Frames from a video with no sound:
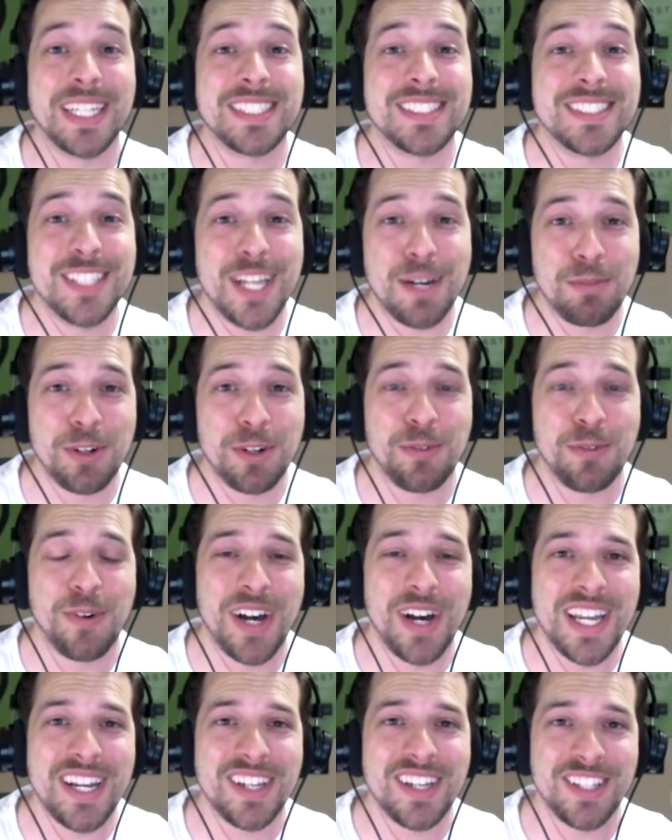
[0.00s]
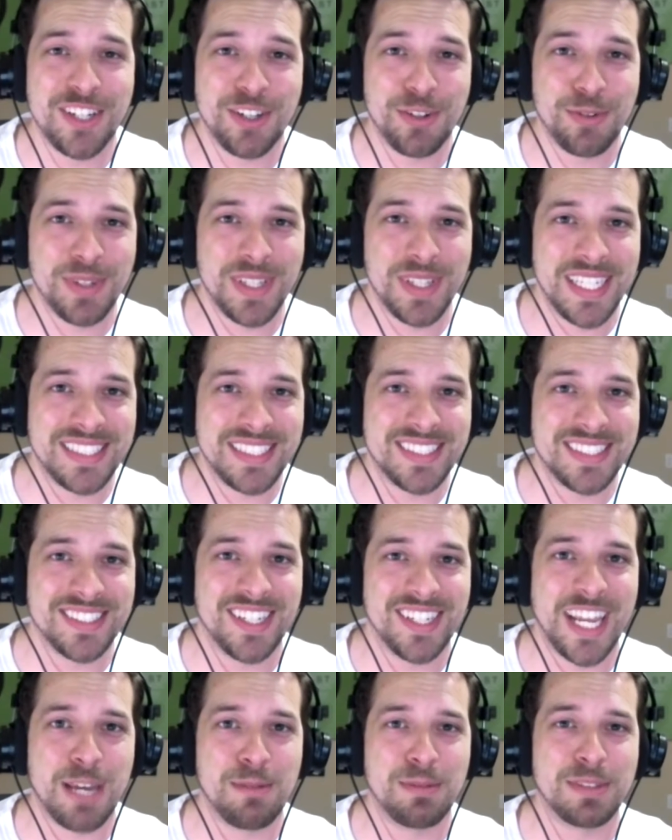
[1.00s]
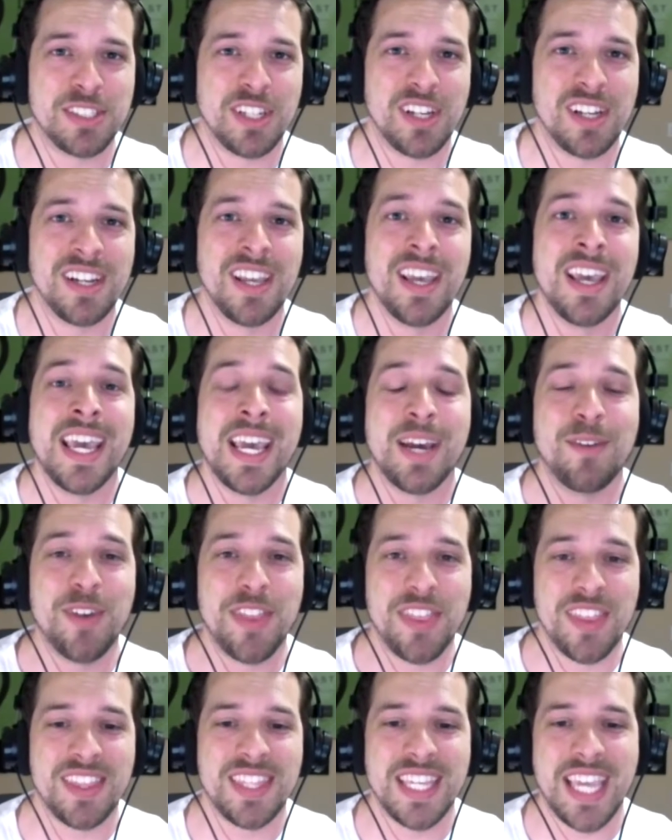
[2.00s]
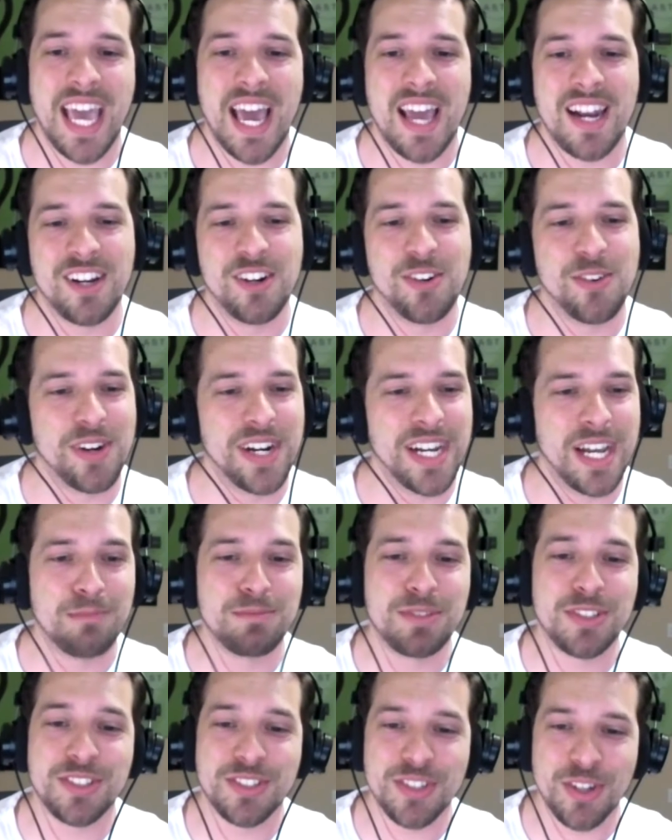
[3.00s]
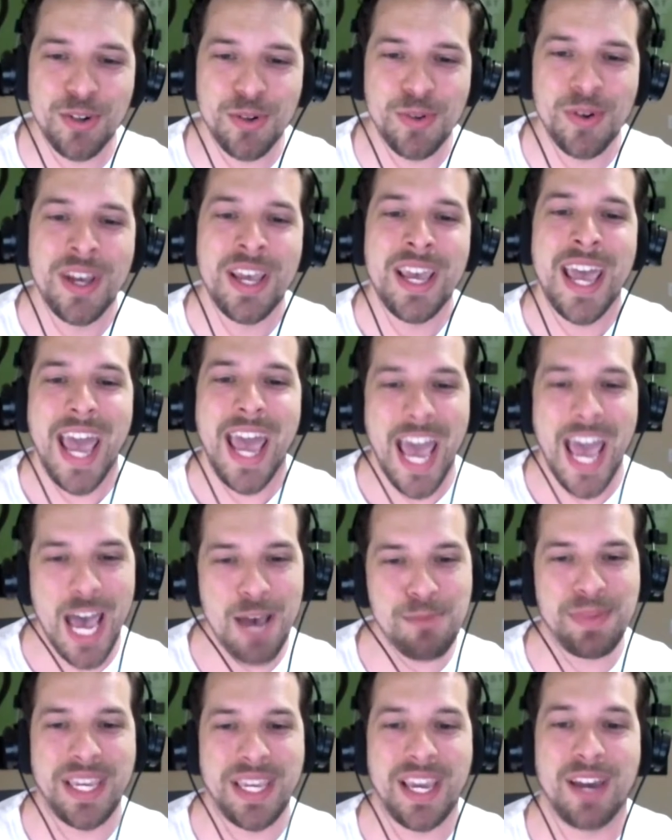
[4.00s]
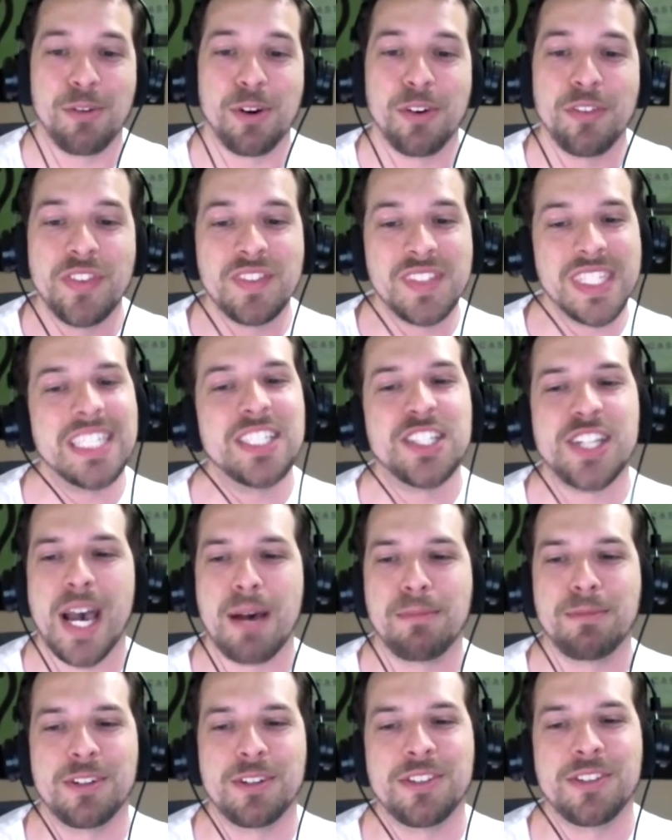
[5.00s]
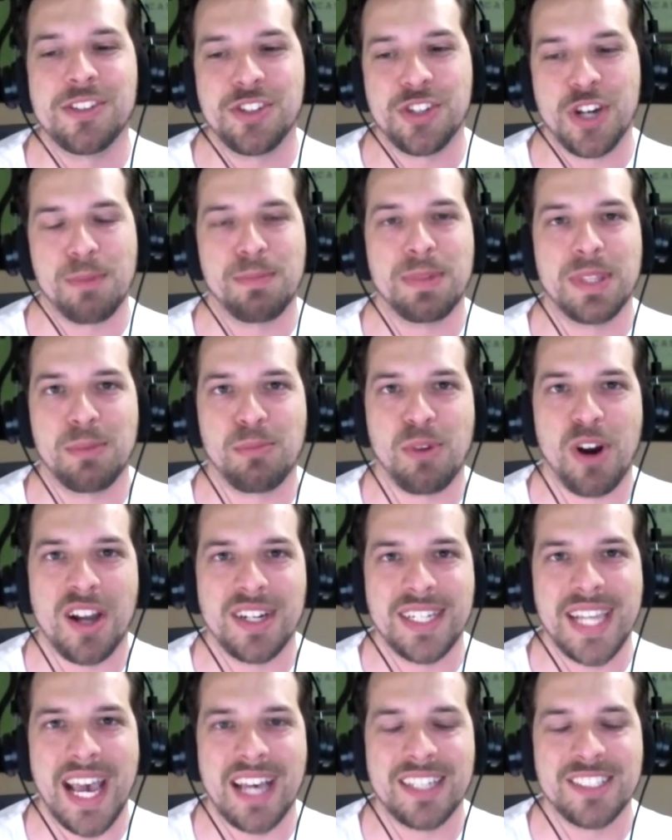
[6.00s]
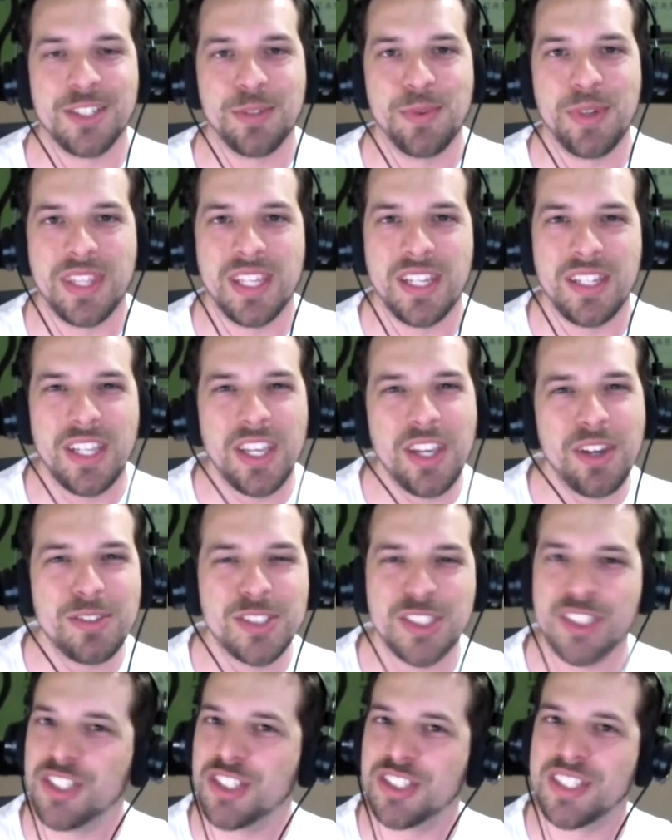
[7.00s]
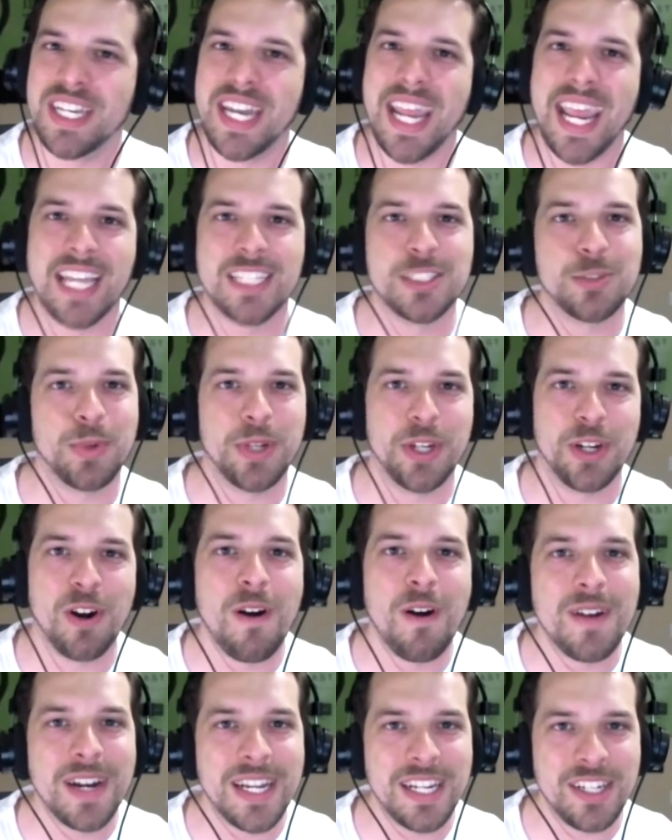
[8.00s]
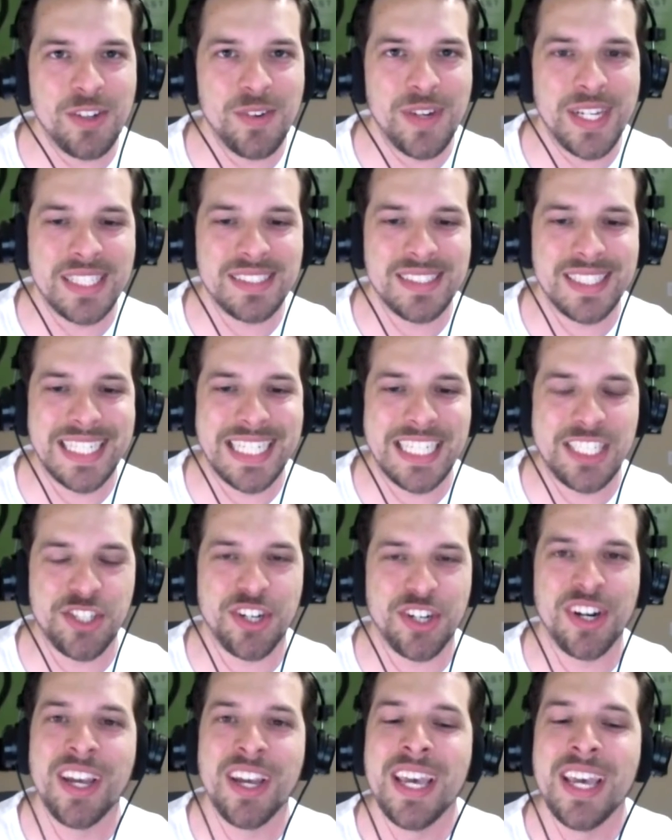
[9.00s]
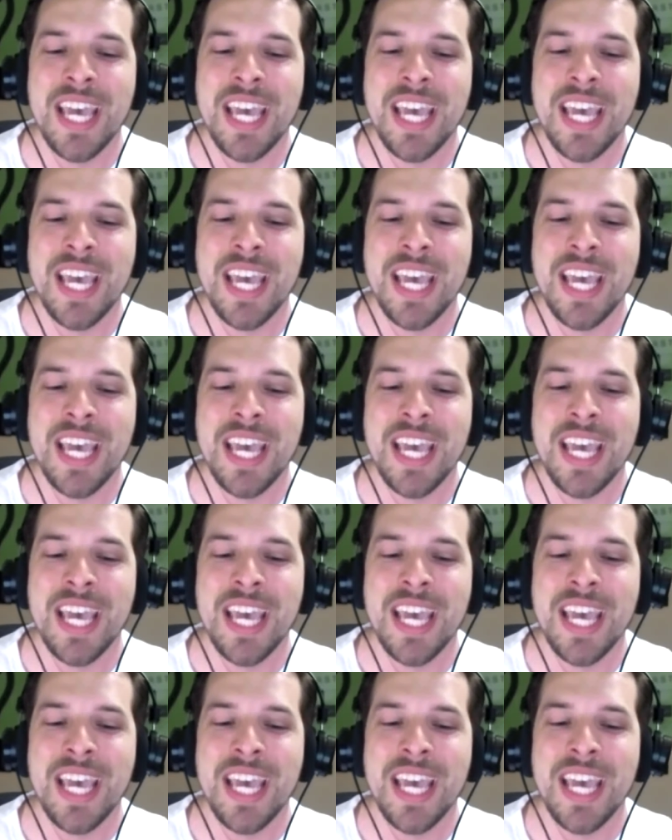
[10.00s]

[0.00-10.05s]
It's #1 on the new releases on Amazon within the category. I'm so happy. I wrote 15 chapters to sharpen the broadcaster within you to just enhance what you're already doing as a teacher.